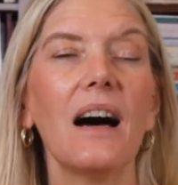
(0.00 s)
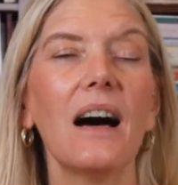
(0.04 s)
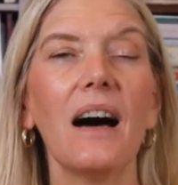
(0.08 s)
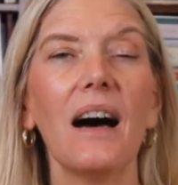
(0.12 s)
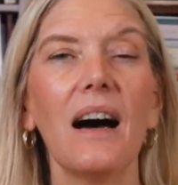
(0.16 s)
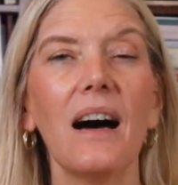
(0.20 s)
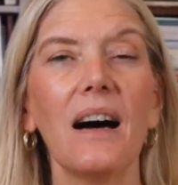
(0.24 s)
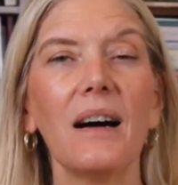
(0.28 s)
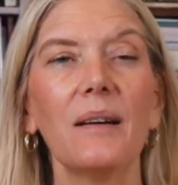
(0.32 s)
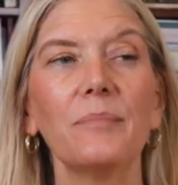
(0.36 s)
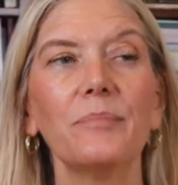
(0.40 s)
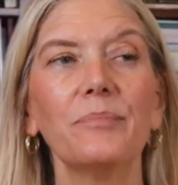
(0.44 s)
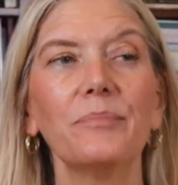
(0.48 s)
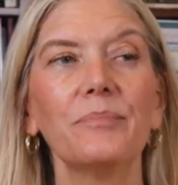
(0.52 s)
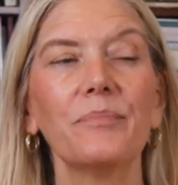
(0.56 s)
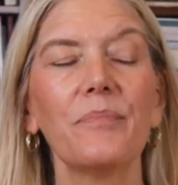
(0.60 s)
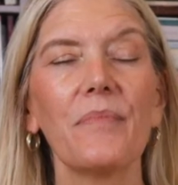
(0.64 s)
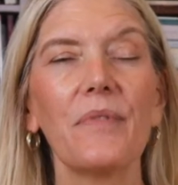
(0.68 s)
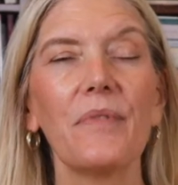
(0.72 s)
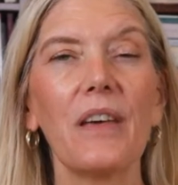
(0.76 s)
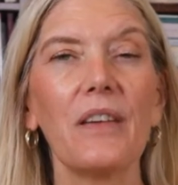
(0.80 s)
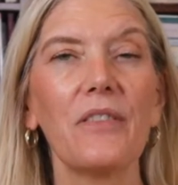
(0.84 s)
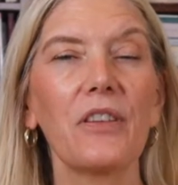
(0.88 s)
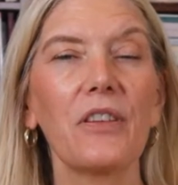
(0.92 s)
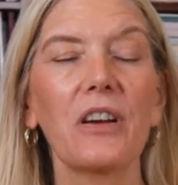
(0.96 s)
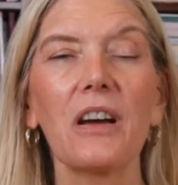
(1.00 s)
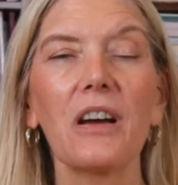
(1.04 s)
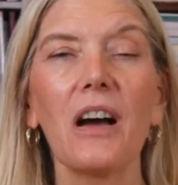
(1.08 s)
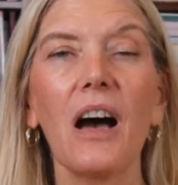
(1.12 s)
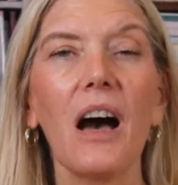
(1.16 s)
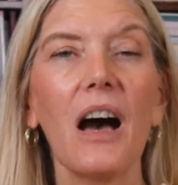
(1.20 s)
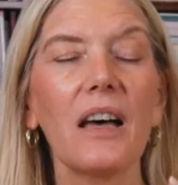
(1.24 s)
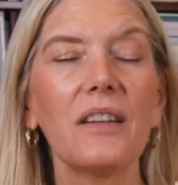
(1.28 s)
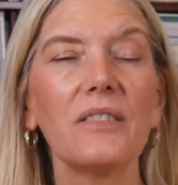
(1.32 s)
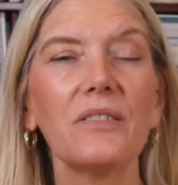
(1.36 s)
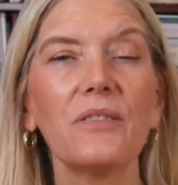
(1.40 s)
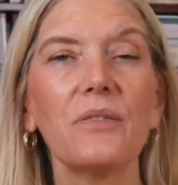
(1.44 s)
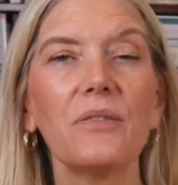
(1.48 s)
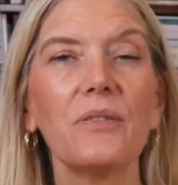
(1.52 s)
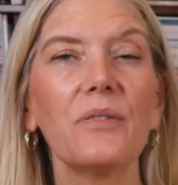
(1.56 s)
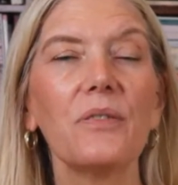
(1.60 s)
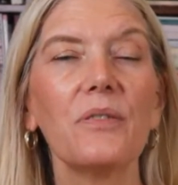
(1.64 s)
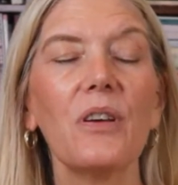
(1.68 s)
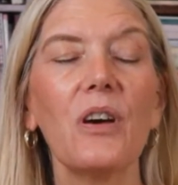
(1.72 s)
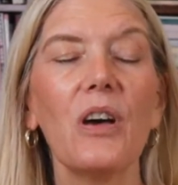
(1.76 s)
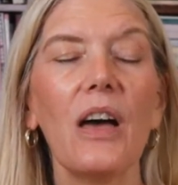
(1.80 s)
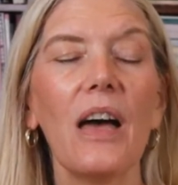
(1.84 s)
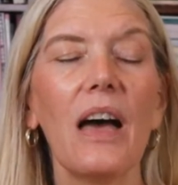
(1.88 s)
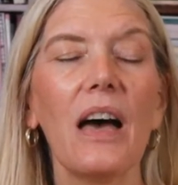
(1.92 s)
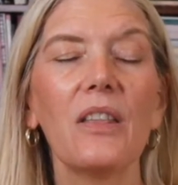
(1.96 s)
then the cotton
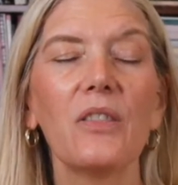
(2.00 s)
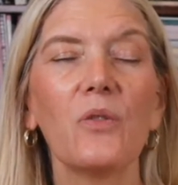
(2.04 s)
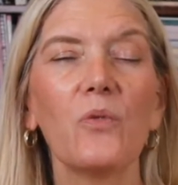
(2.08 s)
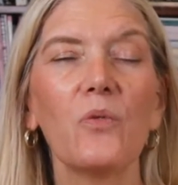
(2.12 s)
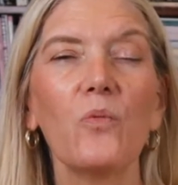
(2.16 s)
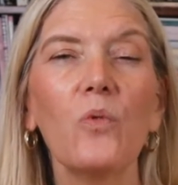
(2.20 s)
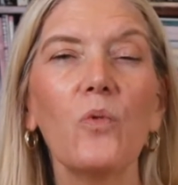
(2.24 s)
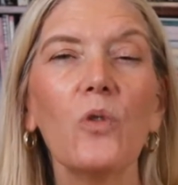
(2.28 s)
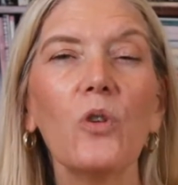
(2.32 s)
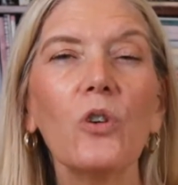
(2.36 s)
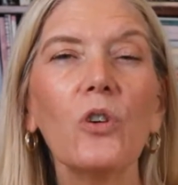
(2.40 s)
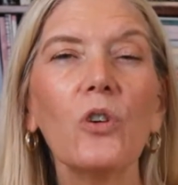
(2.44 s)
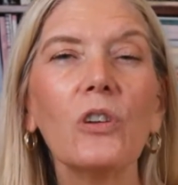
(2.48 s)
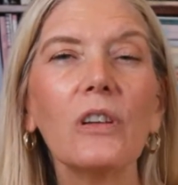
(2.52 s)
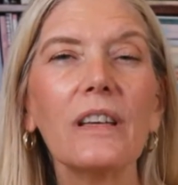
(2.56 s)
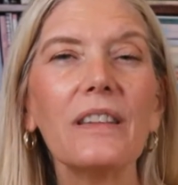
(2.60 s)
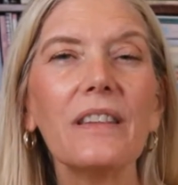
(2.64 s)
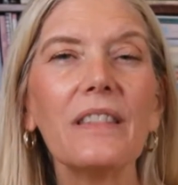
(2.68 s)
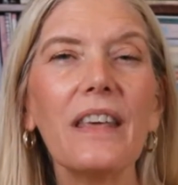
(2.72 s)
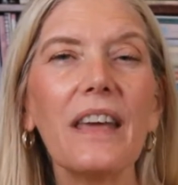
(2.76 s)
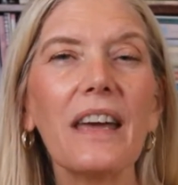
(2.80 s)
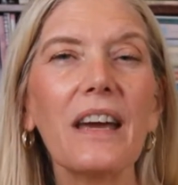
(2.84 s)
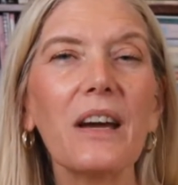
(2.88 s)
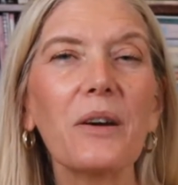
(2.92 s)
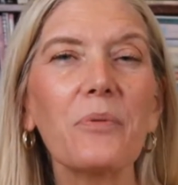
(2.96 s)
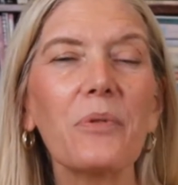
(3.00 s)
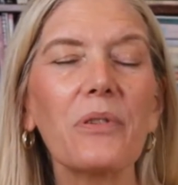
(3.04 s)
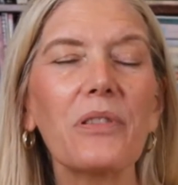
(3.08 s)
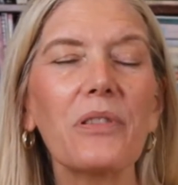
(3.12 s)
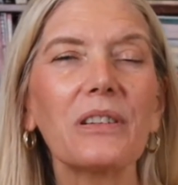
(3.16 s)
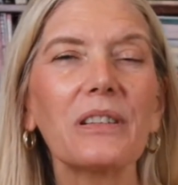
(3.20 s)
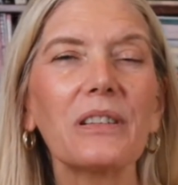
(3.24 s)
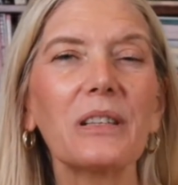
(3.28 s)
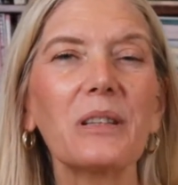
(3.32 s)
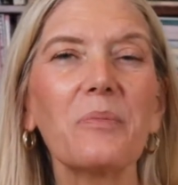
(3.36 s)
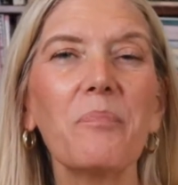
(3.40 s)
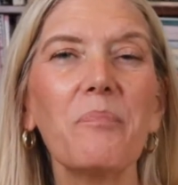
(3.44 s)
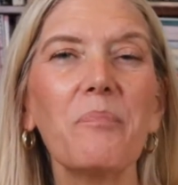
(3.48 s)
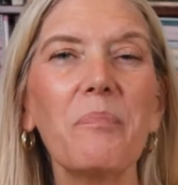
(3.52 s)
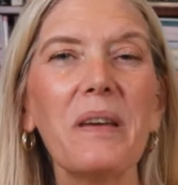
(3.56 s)
and the wool in there with the little